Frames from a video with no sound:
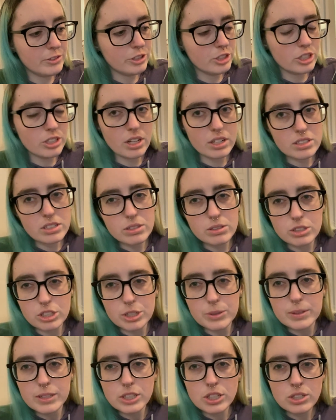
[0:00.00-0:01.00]
she's also
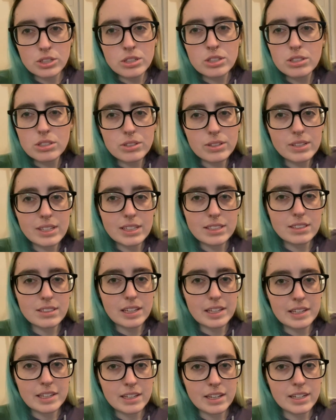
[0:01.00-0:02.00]
Jewish, so that's
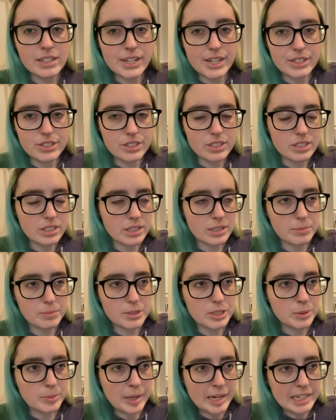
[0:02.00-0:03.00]
like an interesting
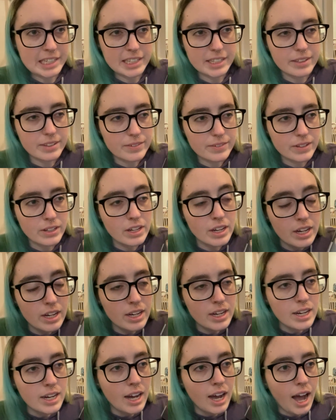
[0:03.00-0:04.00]
perspective.
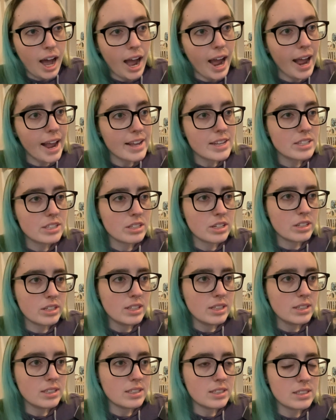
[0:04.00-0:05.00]
I
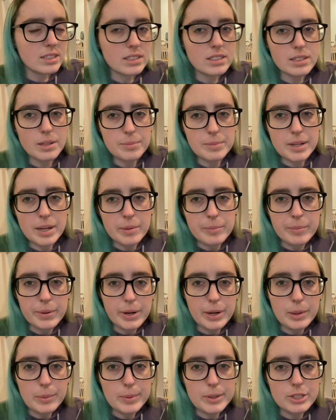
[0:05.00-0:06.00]
started this in
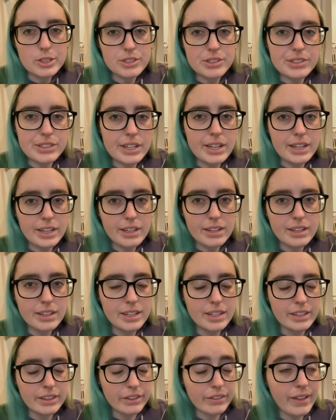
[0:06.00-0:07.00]
September, but just like
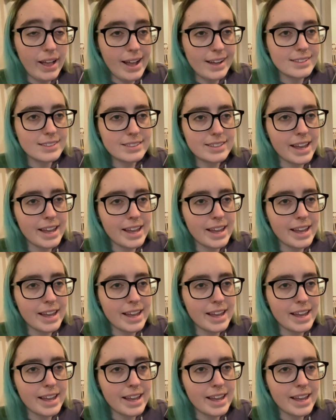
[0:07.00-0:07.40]
the last